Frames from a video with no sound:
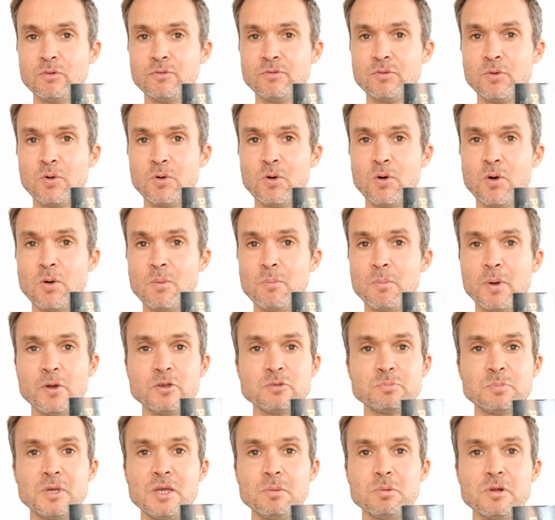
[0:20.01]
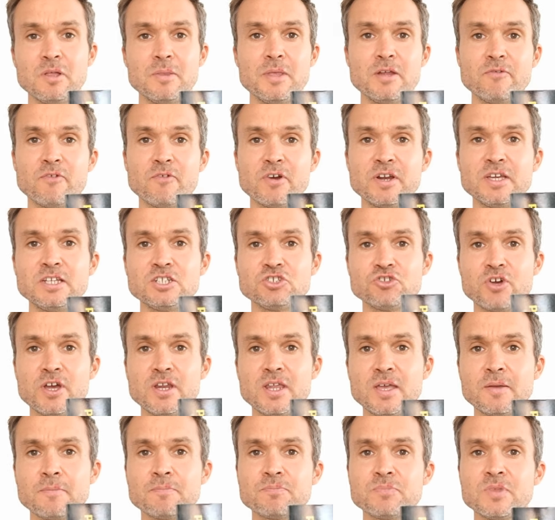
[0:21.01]
for most people in their running
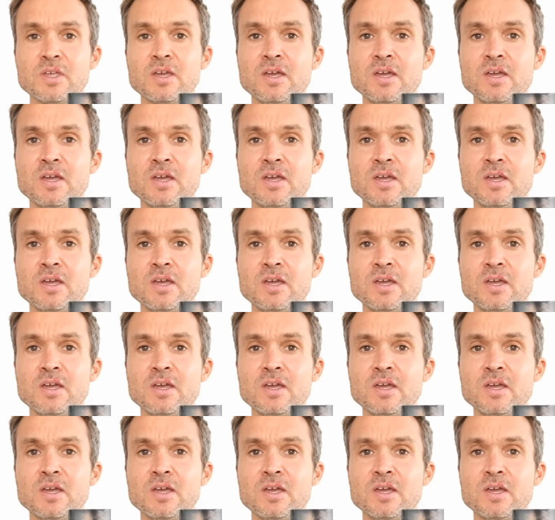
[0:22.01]
training.